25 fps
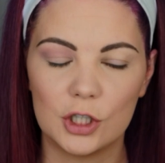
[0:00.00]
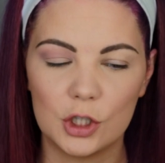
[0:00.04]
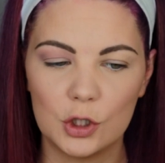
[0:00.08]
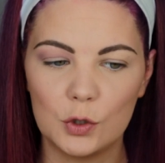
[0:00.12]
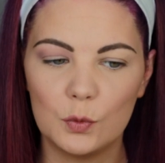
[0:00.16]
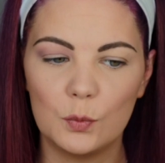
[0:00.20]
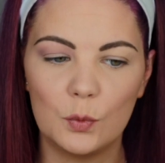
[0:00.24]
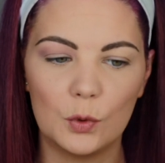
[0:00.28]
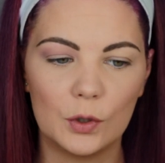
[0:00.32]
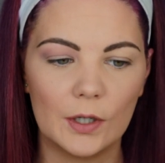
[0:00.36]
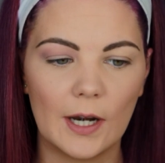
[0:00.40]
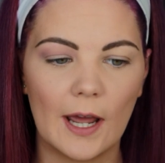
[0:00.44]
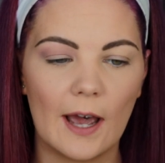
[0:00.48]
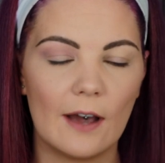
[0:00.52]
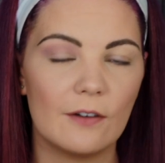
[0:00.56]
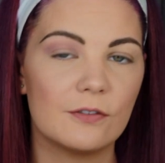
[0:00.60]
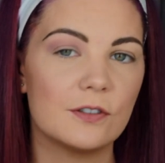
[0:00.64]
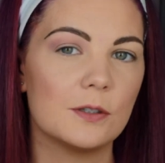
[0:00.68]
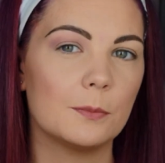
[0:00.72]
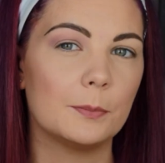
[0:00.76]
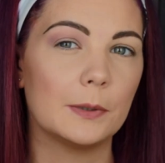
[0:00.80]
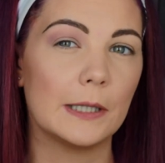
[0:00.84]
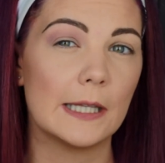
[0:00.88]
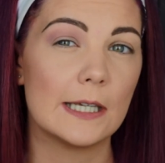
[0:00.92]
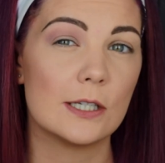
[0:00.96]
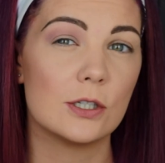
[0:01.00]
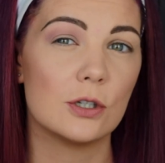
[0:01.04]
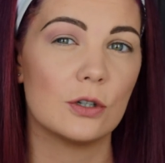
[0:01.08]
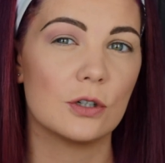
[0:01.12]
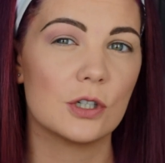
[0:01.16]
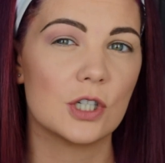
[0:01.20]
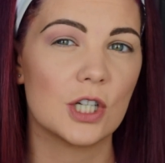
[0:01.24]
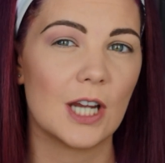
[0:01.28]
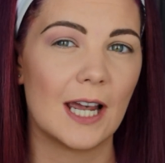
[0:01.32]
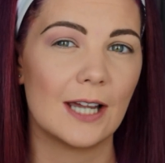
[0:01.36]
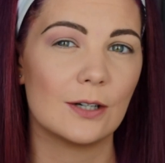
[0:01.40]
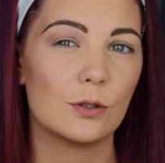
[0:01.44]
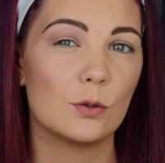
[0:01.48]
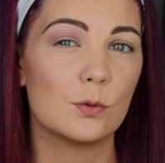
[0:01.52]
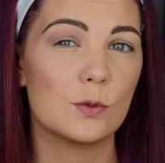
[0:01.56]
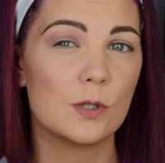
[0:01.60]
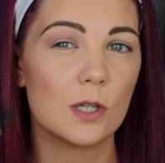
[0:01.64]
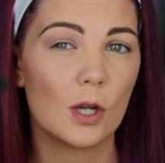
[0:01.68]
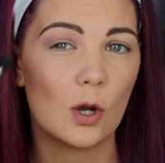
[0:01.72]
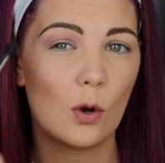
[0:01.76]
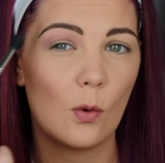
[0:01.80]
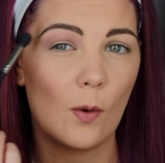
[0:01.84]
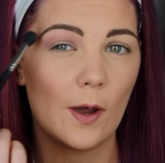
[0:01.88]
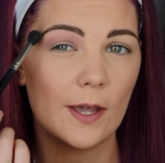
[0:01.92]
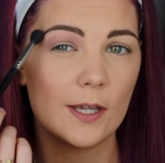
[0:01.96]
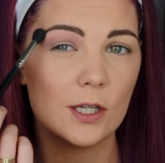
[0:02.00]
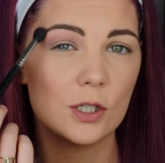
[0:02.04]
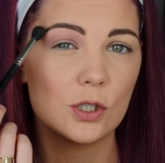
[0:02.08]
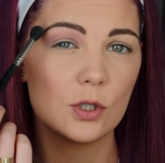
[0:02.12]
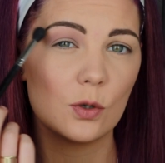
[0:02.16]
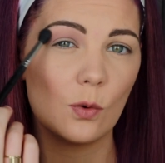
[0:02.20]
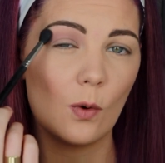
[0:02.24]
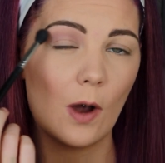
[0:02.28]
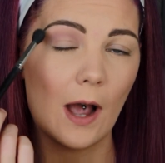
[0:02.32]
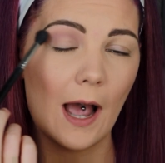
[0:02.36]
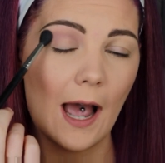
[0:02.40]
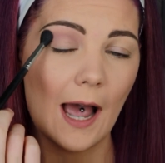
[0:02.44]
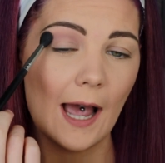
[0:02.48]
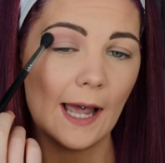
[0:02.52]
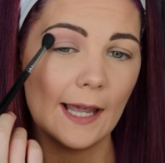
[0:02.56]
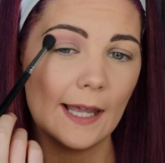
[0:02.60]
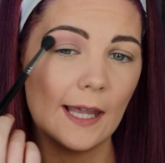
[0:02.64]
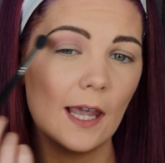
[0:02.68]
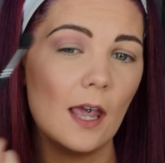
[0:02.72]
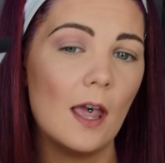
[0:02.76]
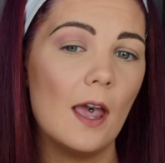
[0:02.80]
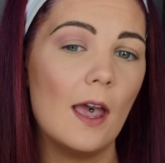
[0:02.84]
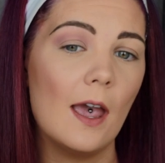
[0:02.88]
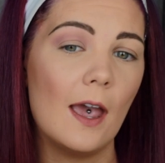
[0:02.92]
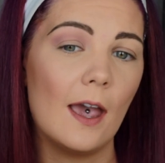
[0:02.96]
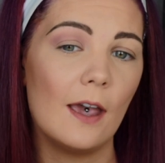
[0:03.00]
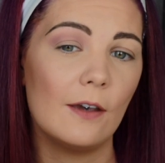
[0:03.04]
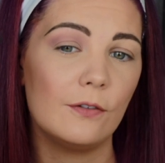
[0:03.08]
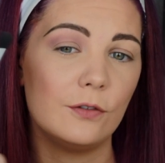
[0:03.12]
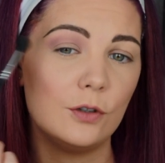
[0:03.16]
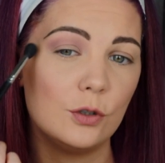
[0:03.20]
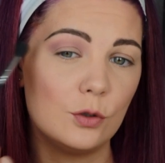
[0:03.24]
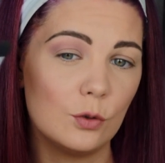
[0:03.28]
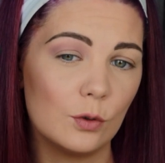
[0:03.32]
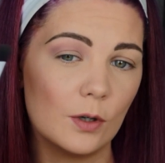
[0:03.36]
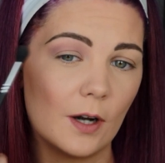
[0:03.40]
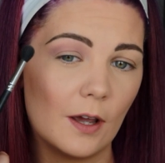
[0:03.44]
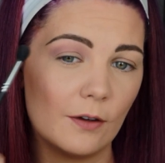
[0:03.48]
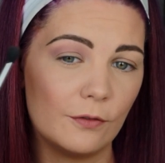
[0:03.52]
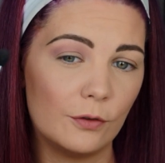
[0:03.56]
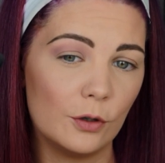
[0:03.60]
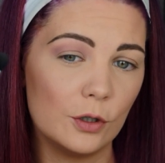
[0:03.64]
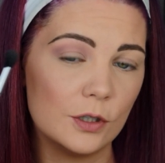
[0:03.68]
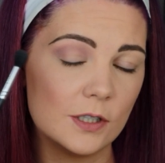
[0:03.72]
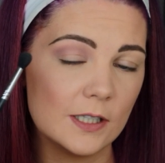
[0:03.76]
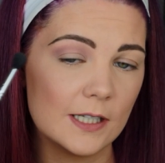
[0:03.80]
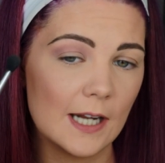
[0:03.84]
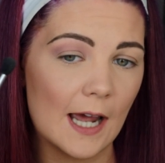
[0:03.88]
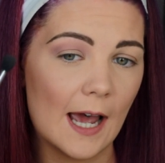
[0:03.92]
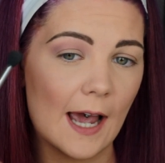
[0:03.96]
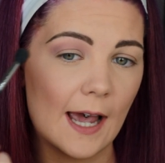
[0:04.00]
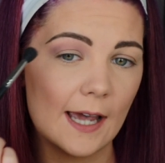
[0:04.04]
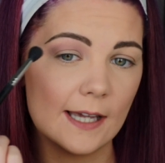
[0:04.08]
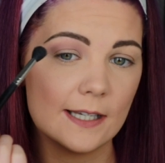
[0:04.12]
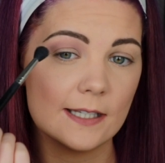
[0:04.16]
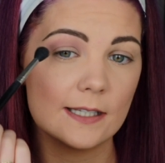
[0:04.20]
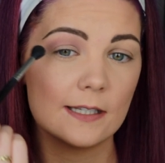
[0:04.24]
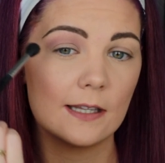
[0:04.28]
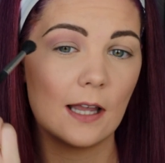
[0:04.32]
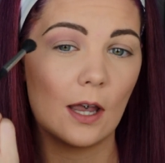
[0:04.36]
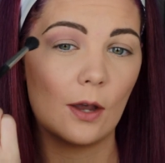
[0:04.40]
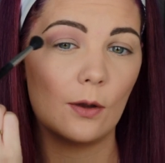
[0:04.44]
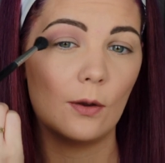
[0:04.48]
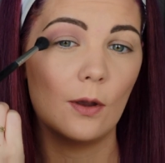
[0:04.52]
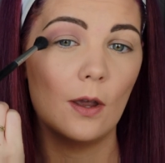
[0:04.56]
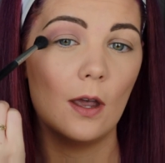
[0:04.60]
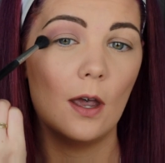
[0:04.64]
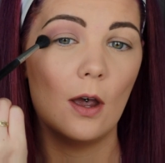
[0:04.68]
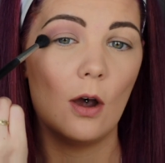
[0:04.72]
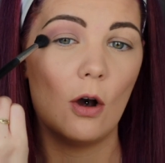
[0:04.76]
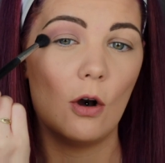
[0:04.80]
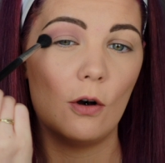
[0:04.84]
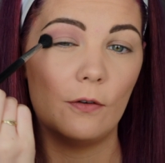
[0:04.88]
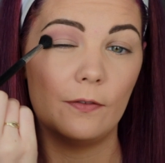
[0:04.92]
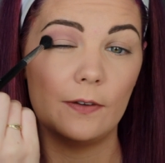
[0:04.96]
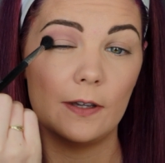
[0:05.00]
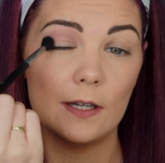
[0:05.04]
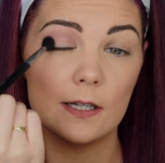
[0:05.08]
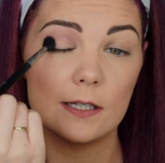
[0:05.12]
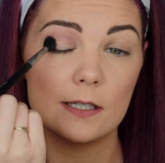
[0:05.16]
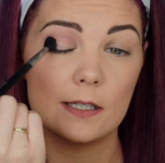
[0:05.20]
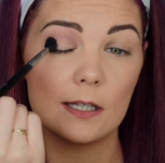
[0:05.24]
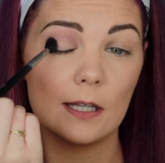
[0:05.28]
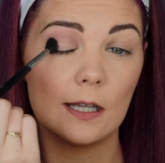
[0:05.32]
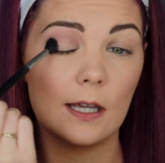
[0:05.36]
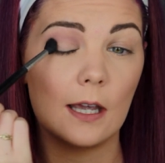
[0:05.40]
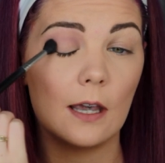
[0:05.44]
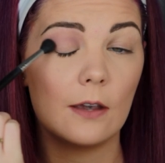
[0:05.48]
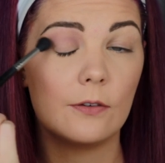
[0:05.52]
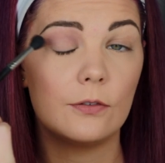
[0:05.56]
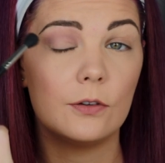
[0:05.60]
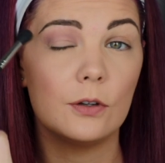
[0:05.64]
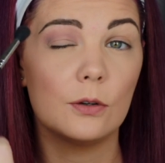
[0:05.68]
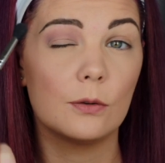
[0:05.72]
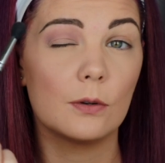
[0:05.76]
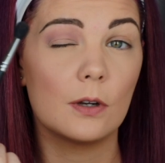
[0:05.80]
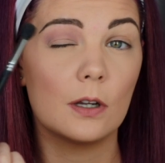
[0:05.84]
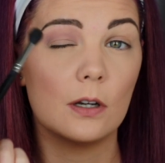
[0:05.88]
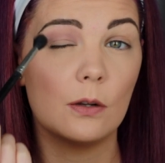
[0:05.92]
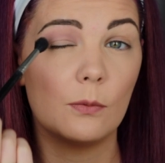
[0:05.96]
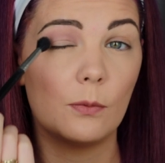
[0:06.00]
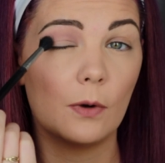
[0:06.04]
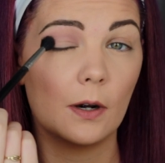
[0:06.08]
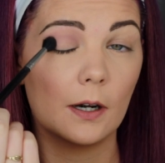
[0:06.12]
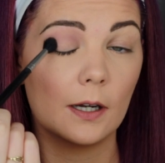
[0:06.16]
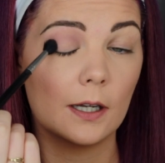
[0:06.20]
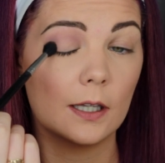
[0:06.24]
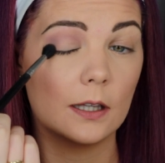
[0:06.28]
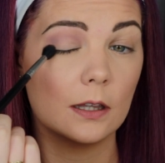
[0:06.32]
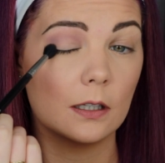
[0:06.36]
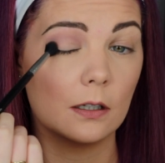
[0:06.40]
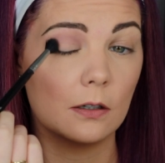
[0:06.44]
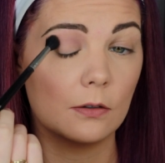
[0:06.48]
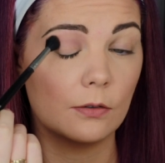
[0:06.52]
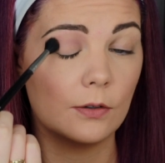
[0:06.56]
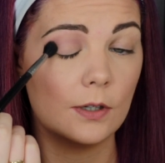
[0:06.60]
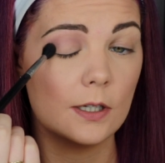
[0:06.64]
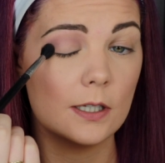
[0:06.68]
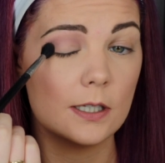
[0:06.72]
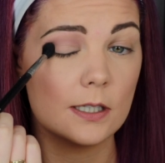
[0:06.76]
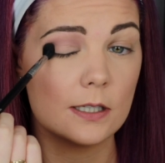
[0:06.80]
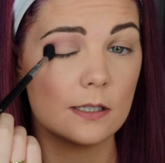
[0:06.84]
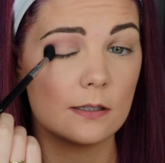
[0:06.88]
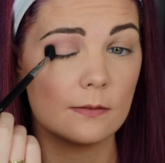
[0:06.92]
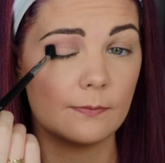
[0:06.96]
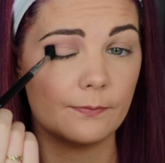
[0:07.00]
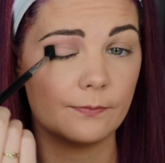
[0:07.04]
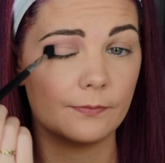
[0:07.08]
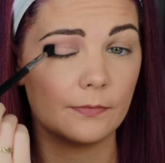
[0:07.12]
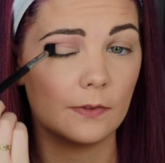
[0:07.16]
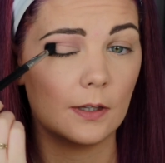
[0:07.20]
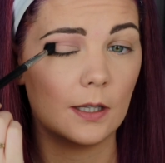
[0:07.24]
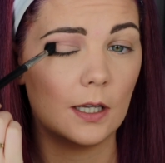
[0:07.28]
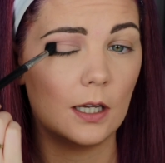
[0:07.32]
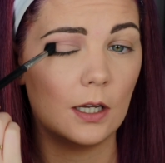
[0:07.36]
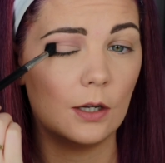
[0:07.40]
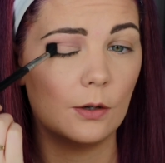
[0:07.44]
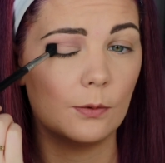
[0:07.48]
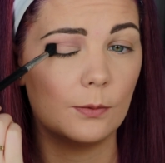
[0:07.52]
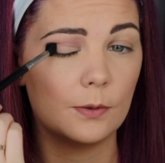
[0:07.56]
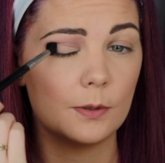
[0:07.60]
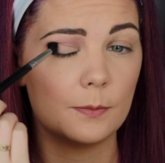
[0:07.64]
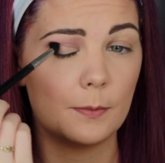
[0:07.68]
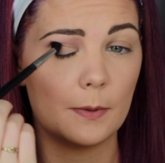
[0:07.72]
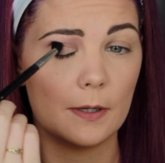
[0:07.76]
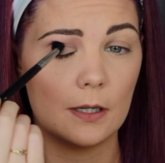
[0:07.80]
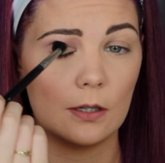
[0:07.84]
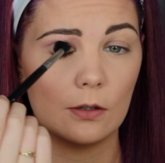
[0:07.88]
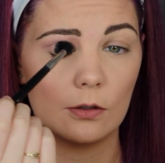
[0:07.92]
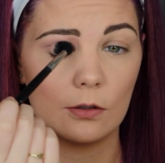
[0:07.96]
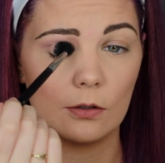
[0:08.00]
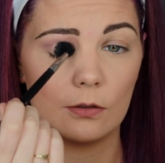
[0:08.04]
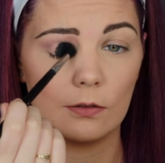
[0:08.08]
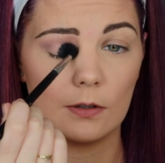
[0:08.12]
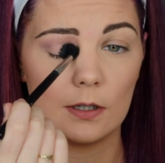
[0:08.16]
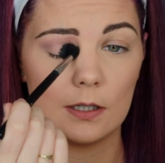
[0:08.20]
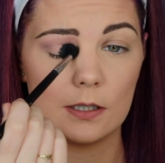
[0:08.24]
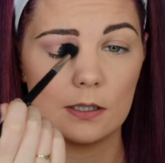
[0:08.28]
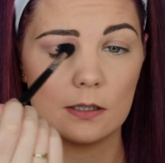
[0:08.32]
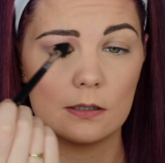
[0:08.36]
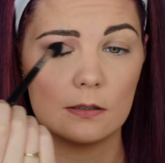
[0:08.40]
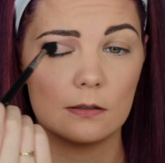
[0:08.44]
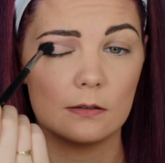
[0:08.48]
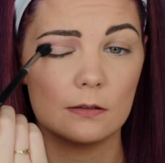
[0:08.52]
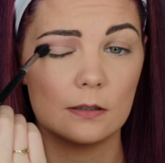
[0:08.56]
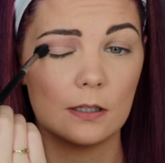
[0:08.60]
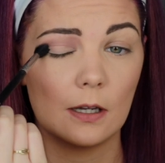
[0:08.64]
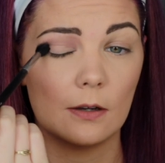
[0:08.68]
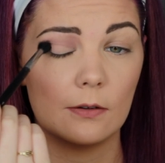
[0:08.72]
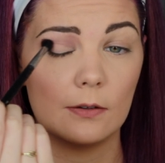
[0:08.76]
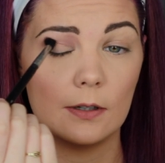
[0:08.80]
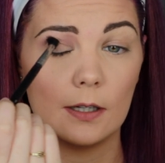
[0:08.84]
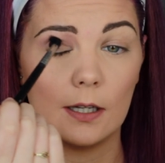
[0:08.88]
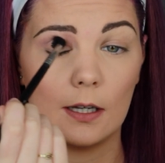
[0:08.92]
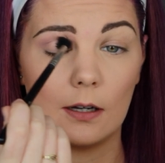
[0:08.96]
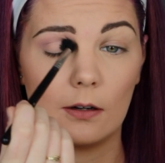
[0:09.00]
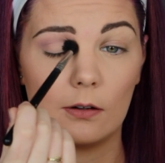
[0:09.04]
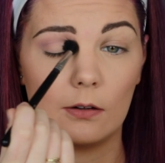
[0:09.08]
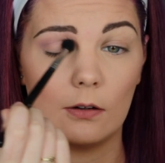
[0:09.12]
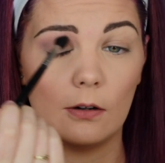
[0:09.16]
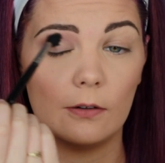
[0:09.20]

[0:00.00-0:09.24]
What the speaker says: You won't have to place your shadows quite so high if you don't have hooded eyes. Now obviously if you're going to work in the crease, here would be your crease, down here.